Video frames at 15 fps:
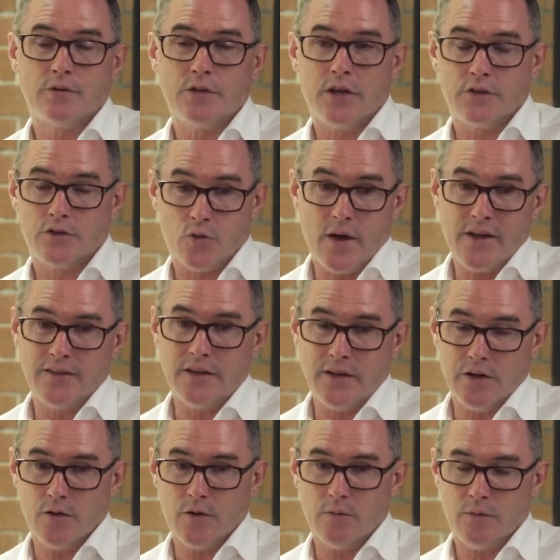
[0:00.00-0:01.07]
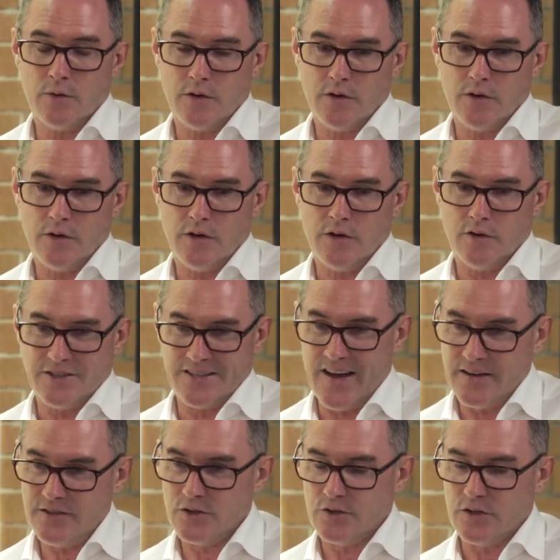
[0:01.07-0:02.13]
You know, it's great that you're
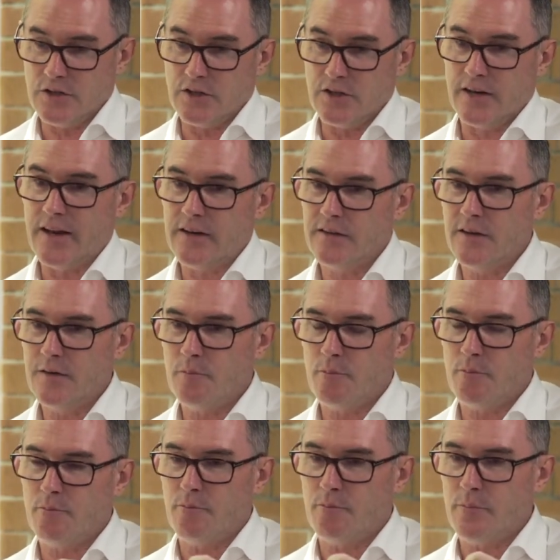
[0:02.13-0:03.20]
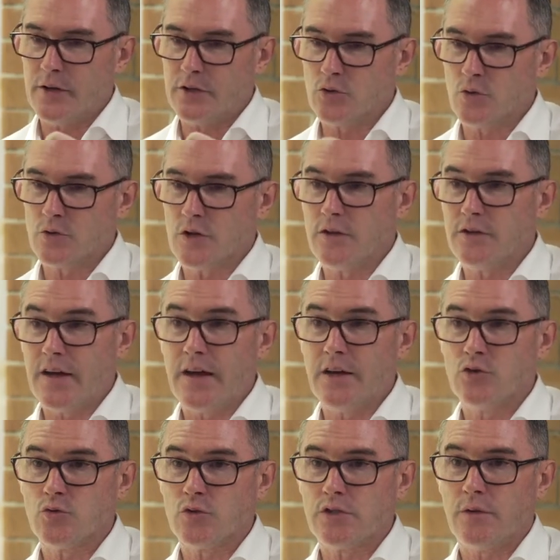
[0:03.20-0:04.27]
attached and connected, but it's also
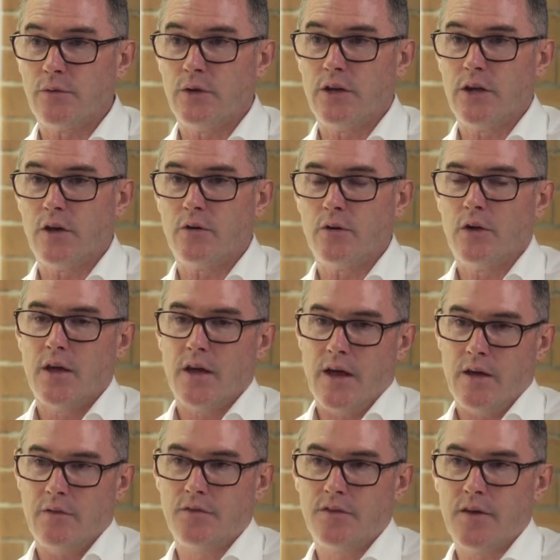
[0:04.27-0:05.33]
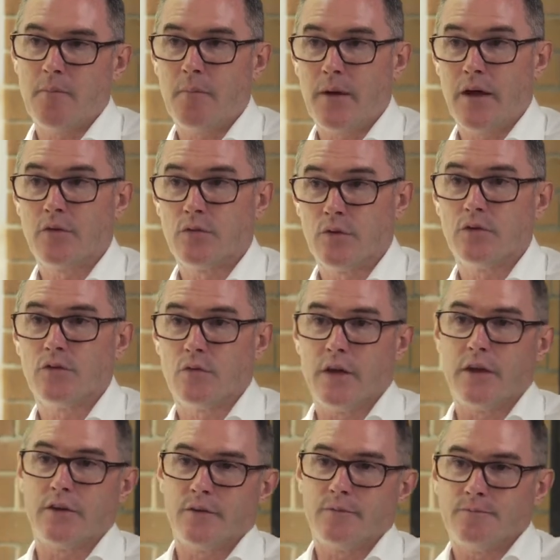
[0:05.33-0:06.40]
dangerous if you don't have some boundaries
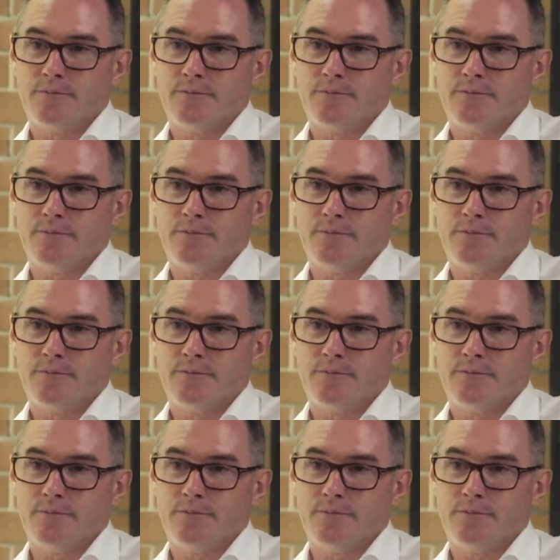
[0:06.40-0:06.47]
around it.